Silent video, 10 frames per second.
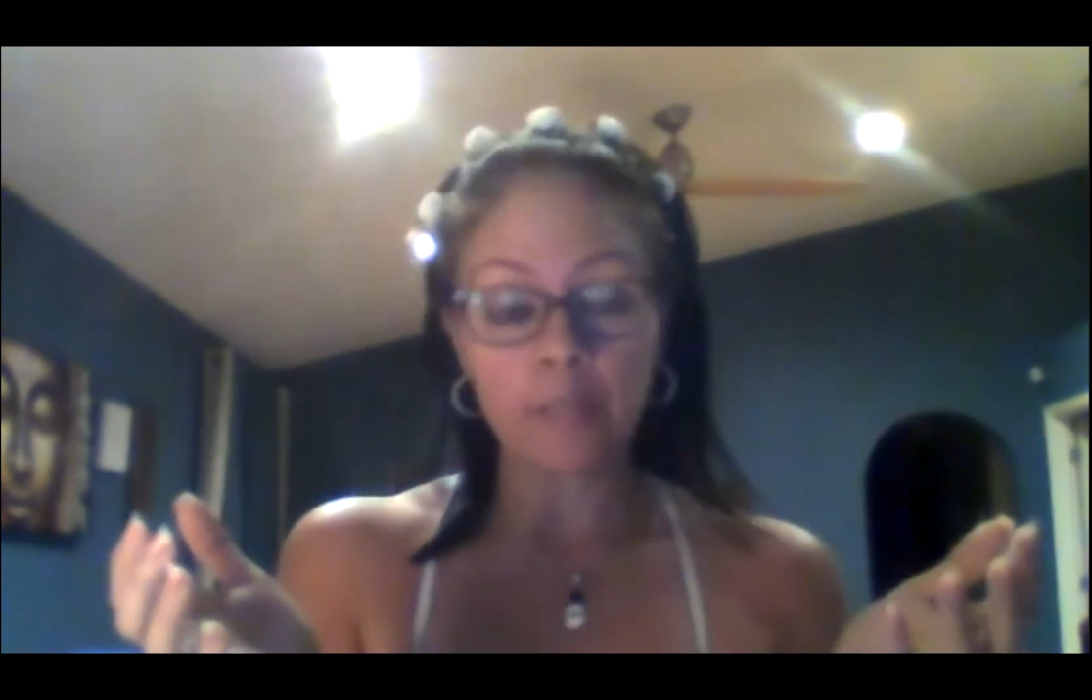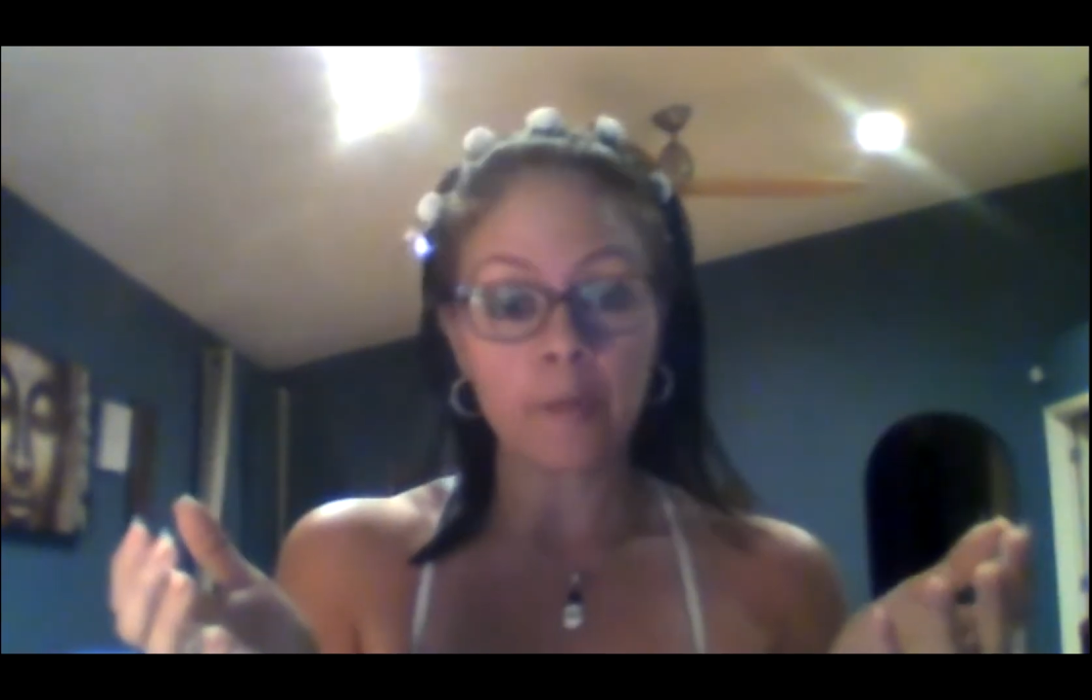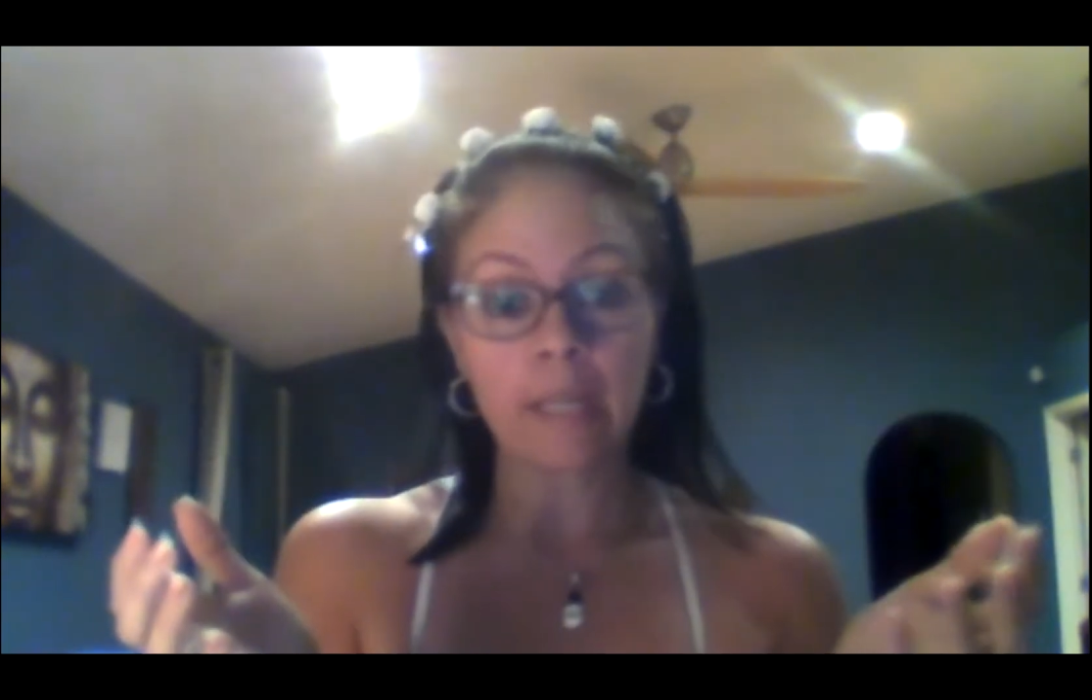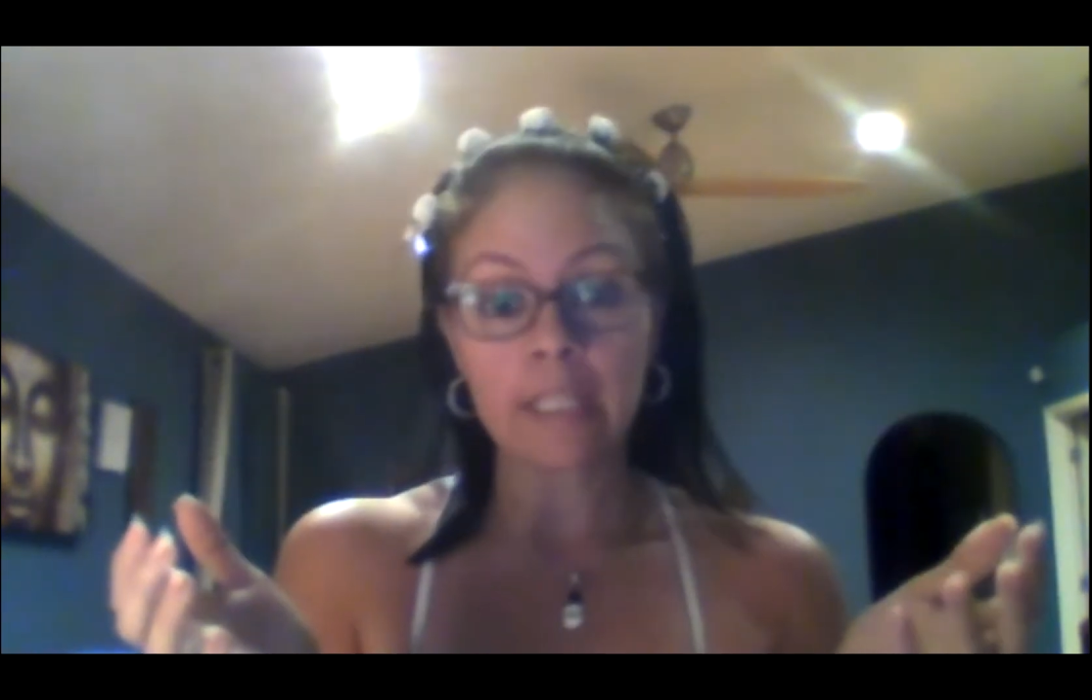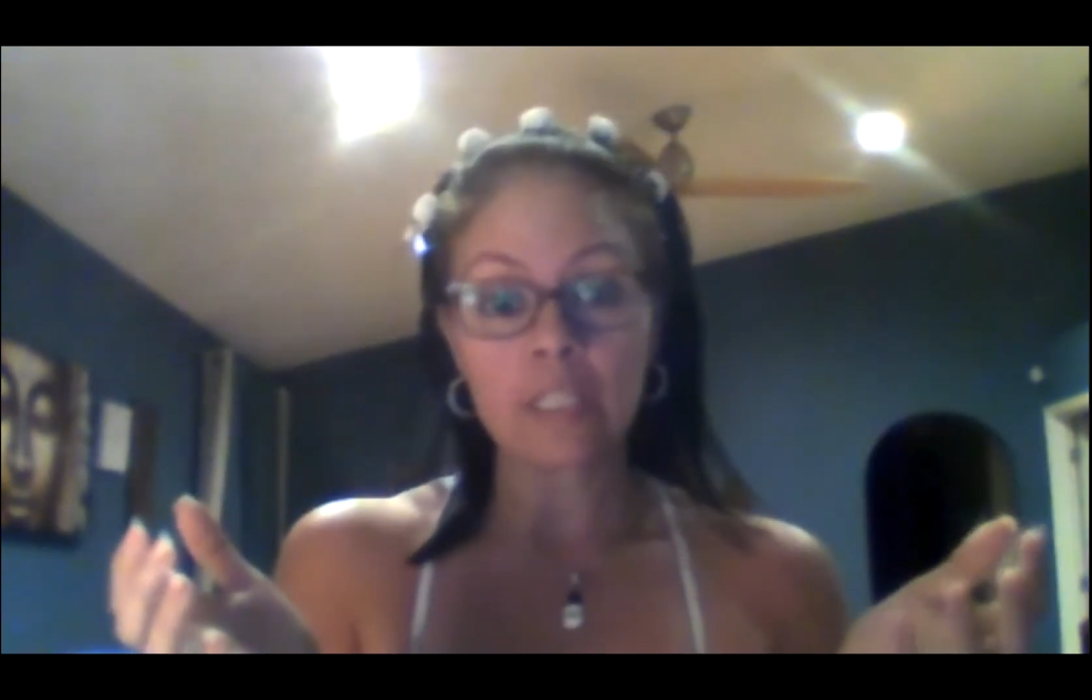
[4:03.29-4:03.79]
and
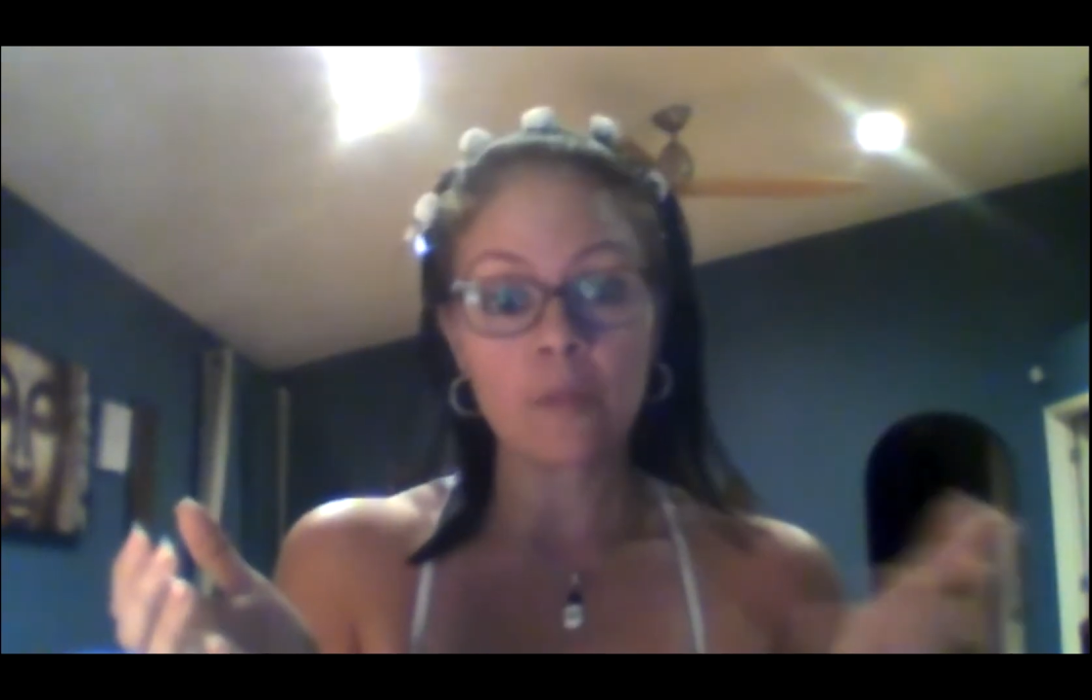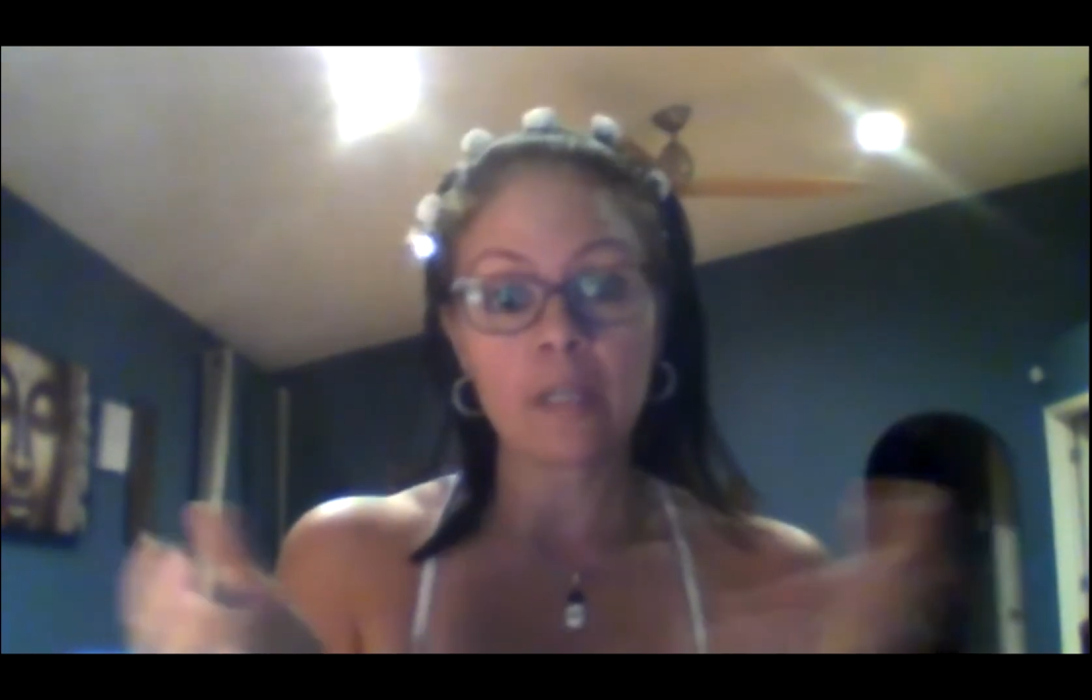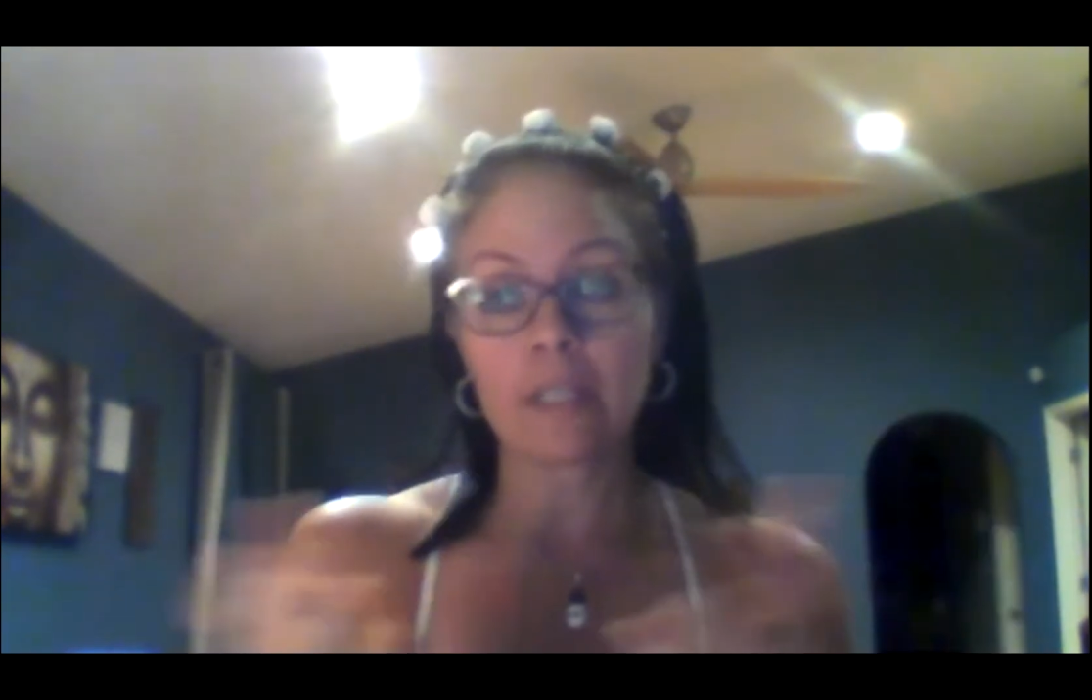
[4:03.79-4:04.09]
Rodney do it